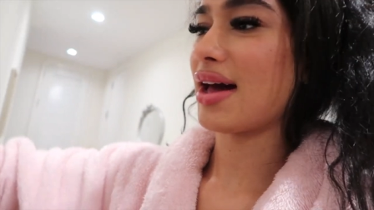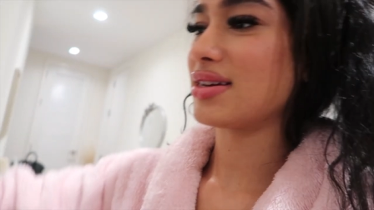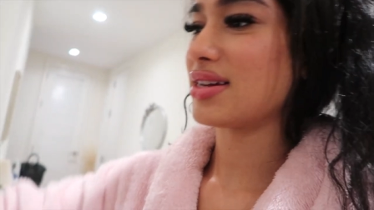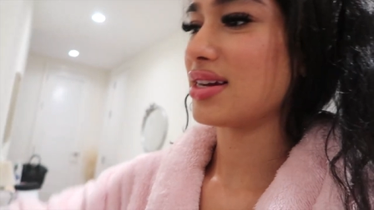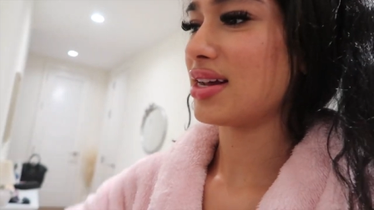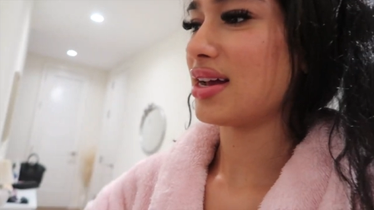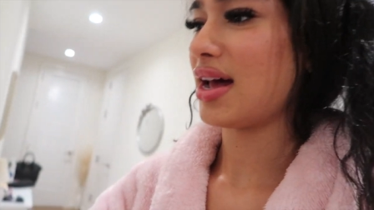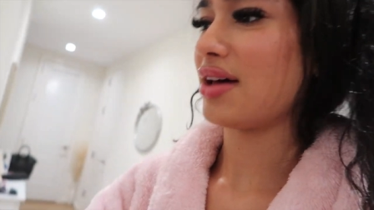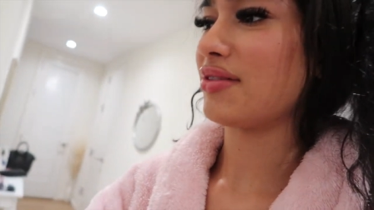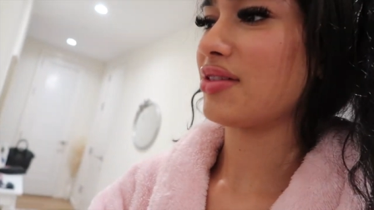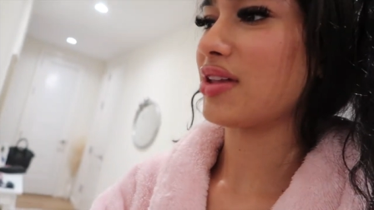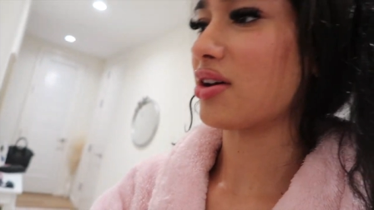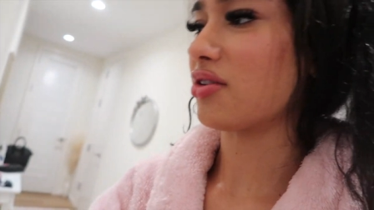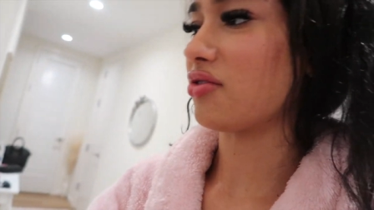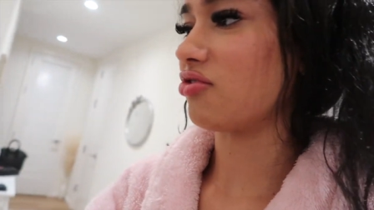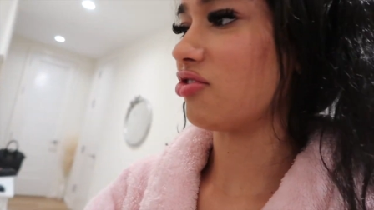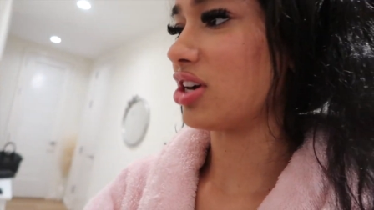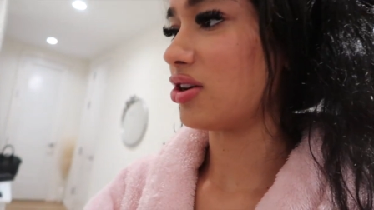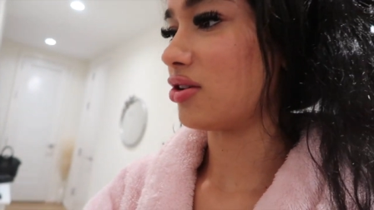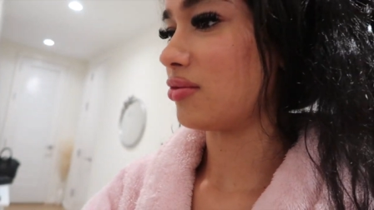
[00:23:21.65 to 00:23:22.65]
I didn't have like a
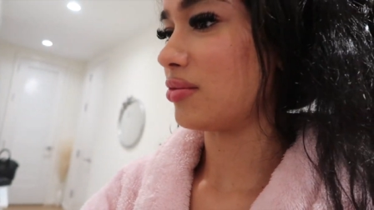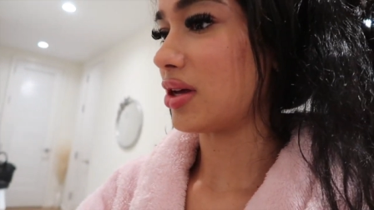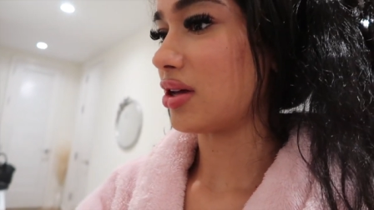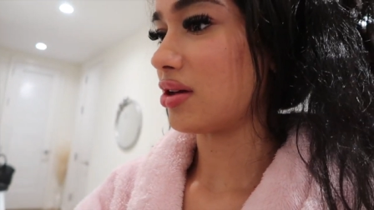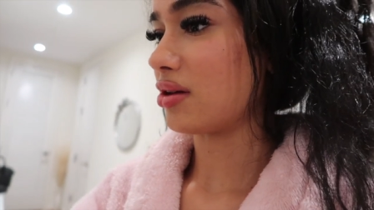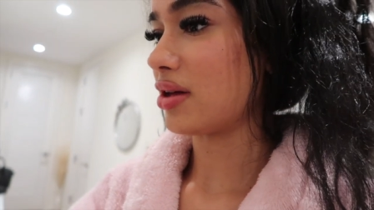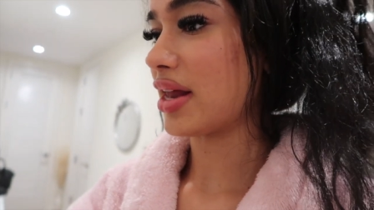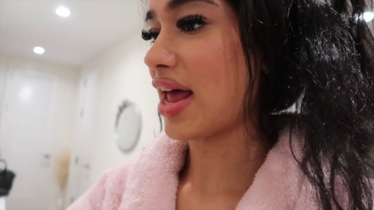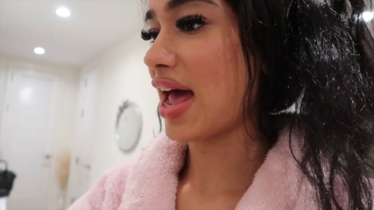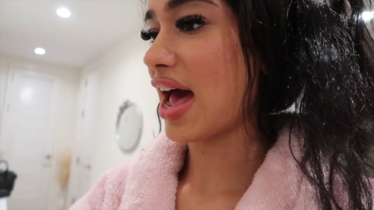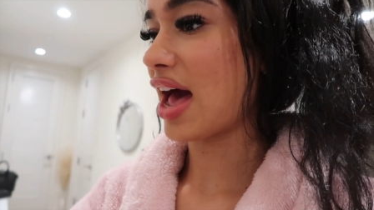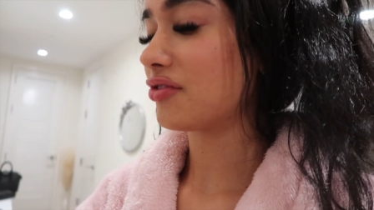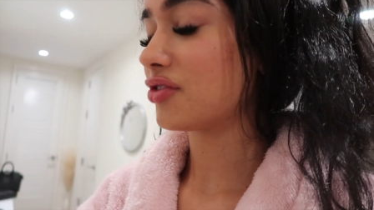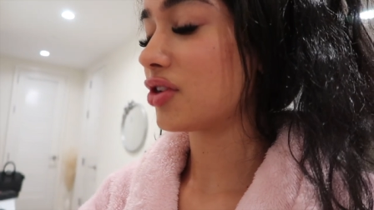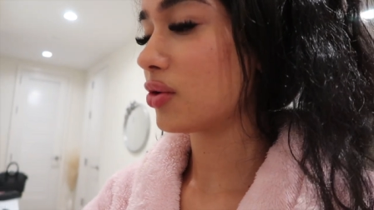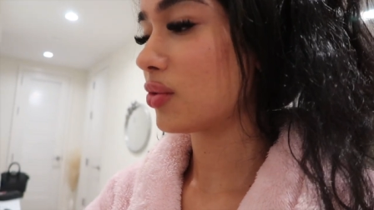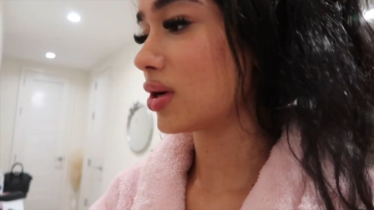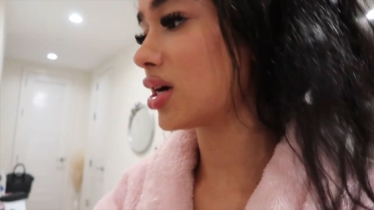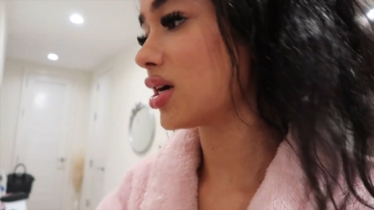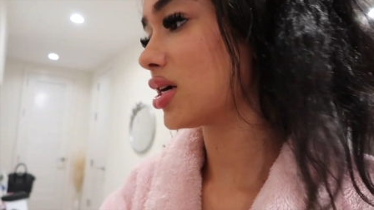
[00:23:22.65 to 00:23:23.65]
real meal and
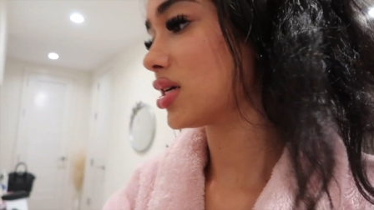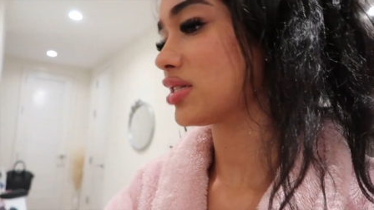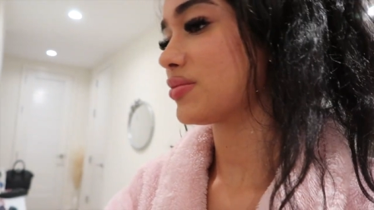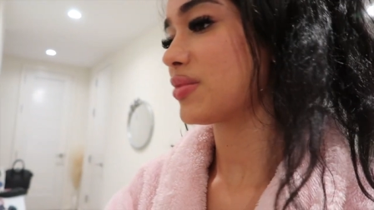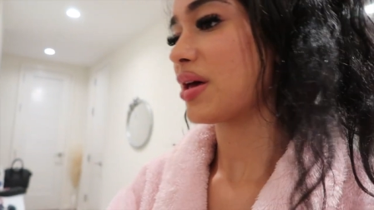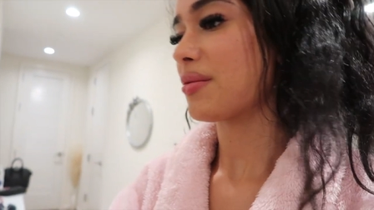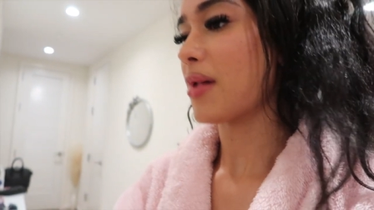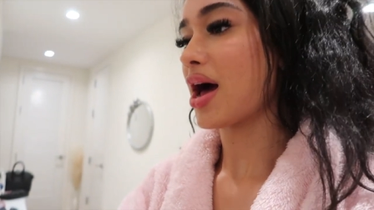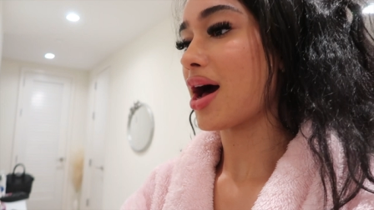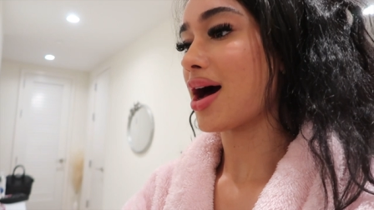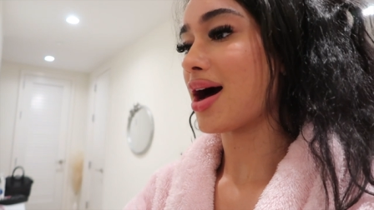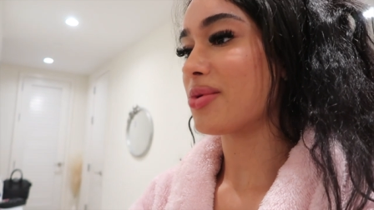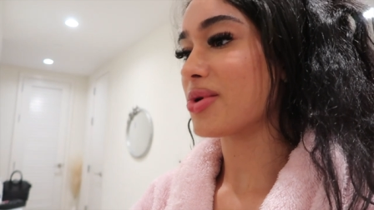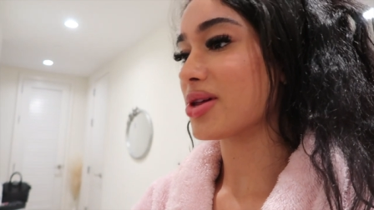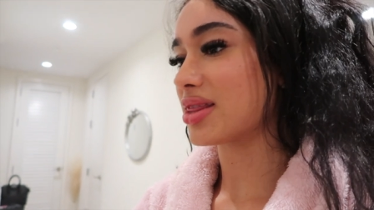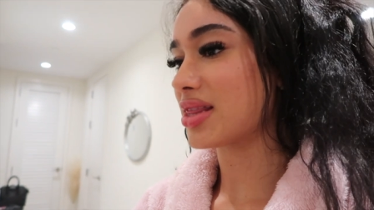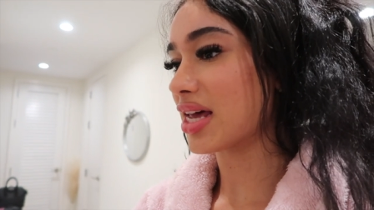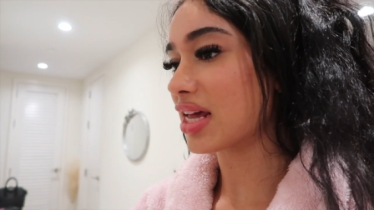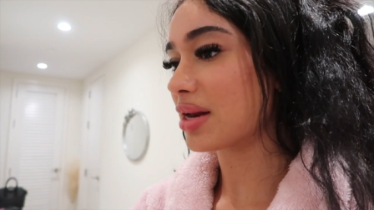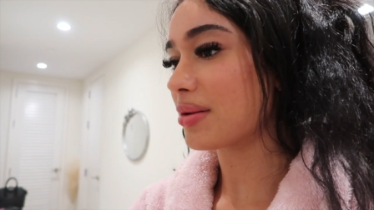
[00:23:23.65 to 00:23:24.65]
afterwards me and my aunt were
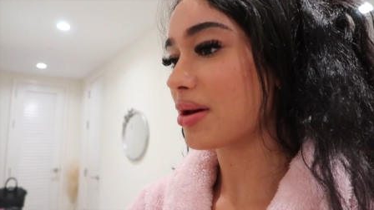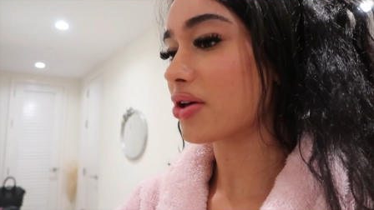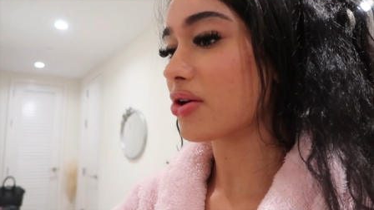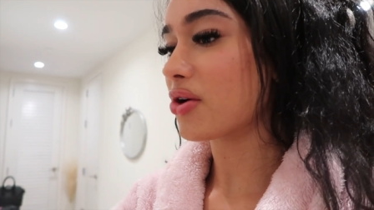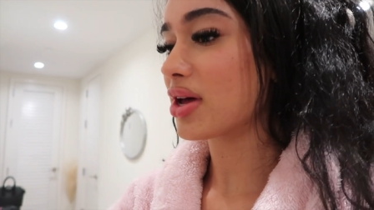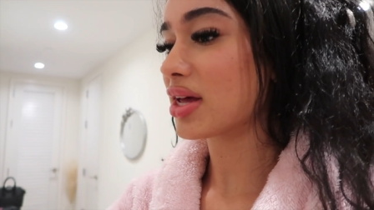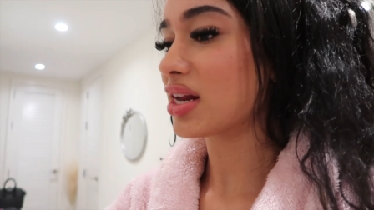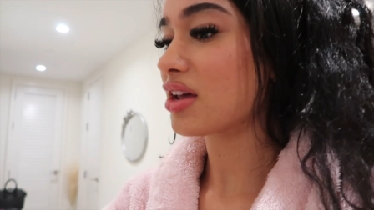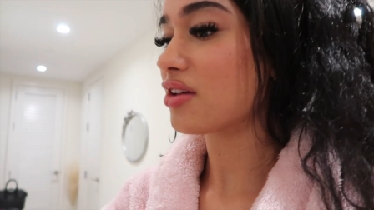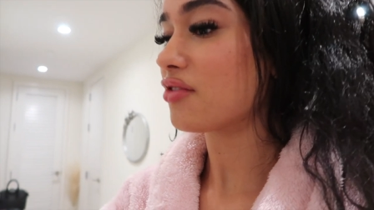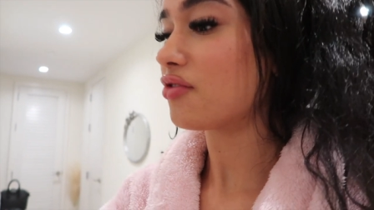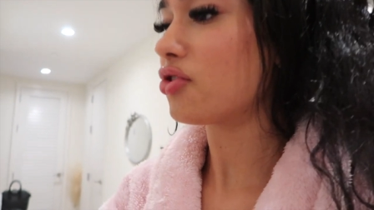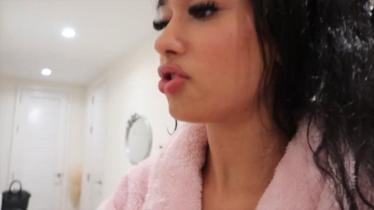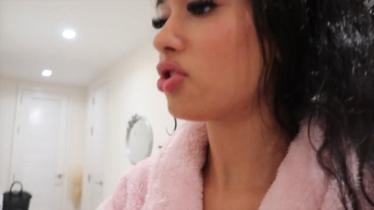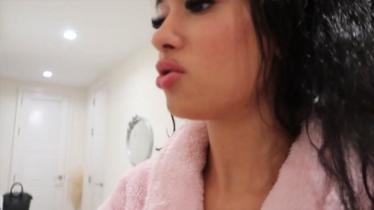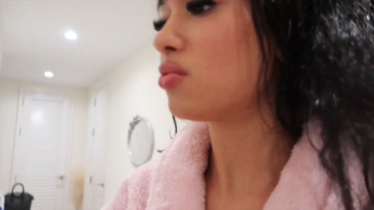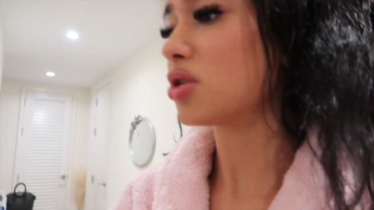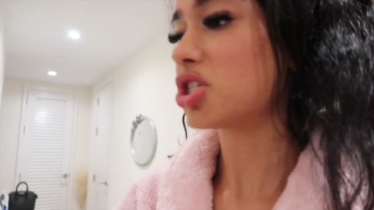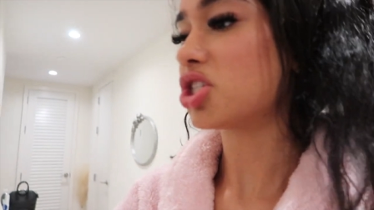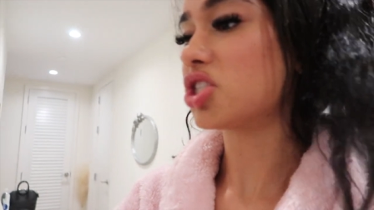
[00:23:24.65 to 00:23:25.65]
thinking about going to get
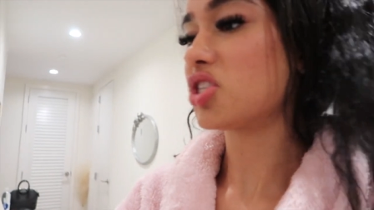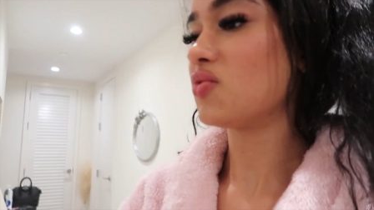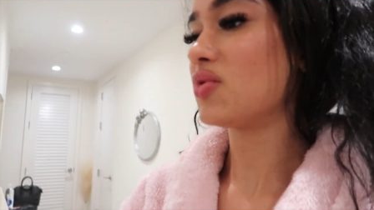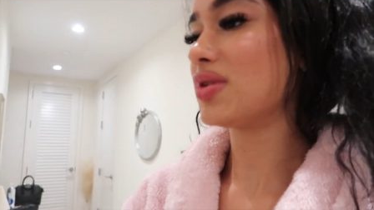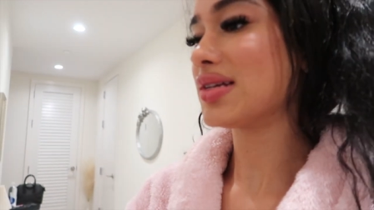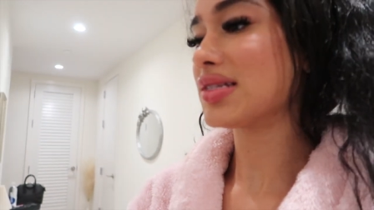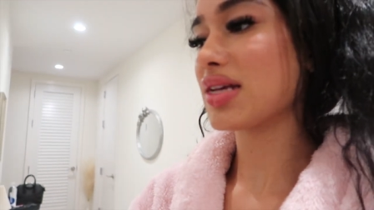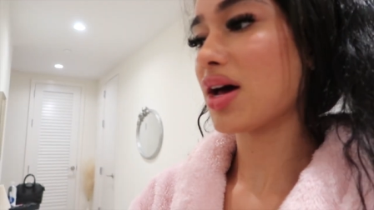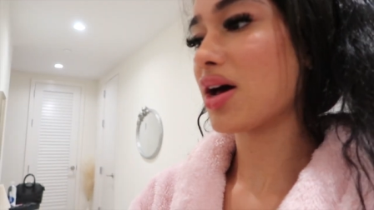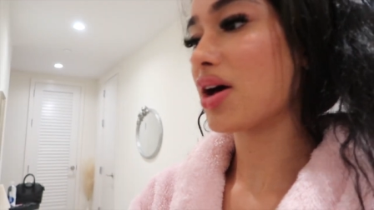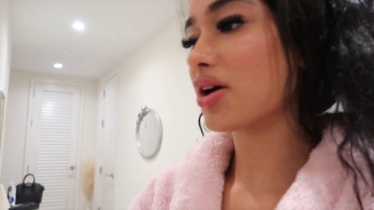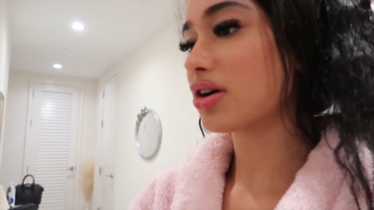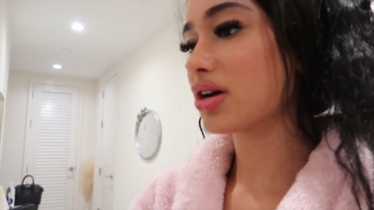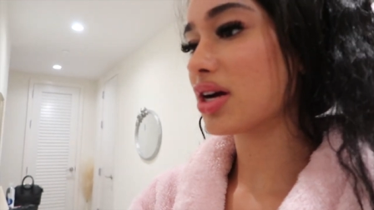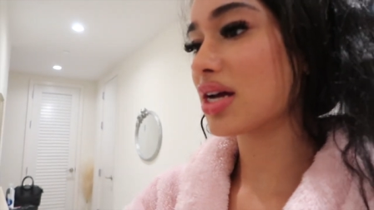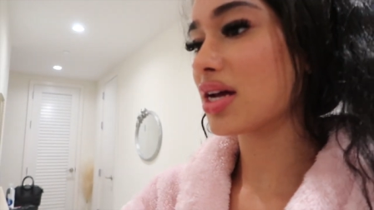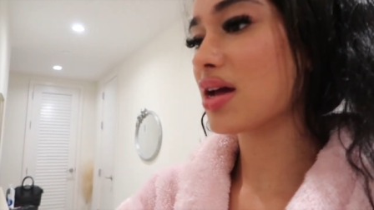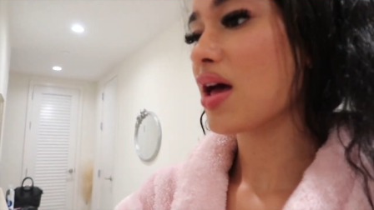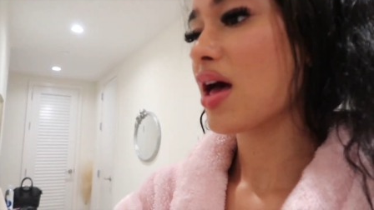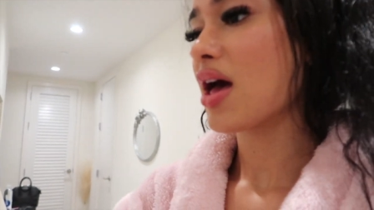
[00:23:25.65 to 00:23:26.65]
food but she wasn't
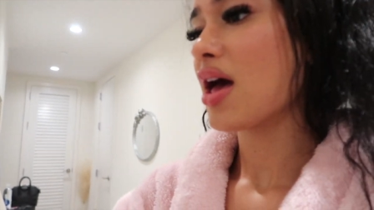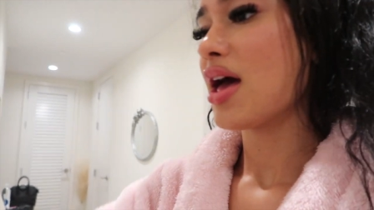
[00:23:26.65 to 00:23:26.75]
hungry